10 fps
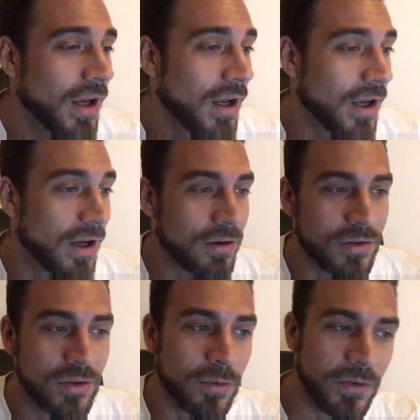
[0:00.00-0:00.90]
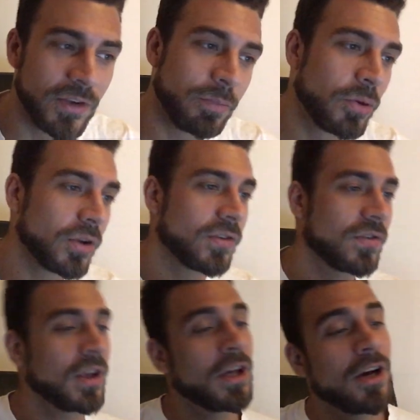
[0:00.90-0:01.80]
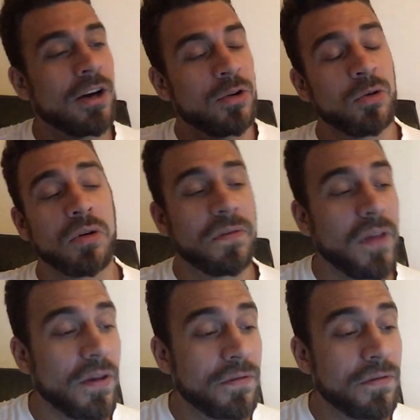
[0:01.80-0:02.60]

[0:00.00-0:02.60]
Uh, so this puts Ngannou with